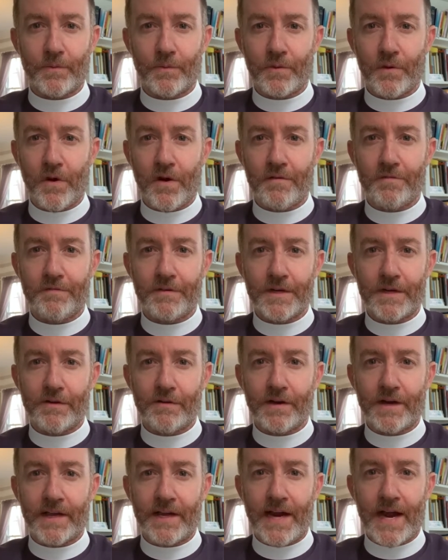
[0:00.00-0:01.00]
We're all
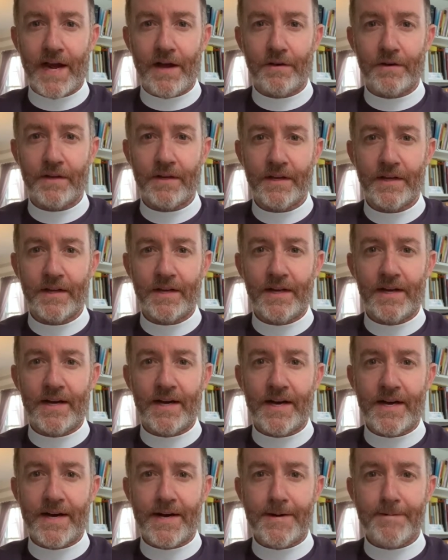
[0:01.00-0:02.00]
figuring it out,
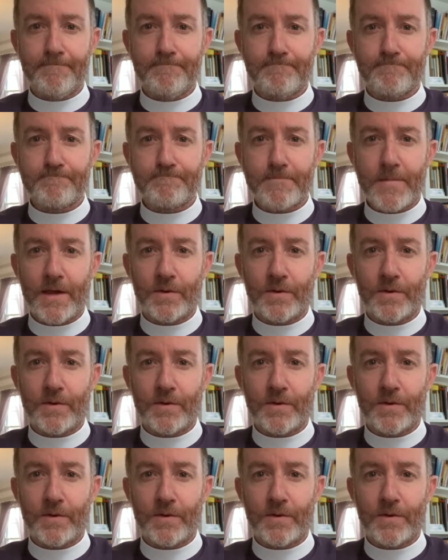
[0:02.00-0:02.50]
and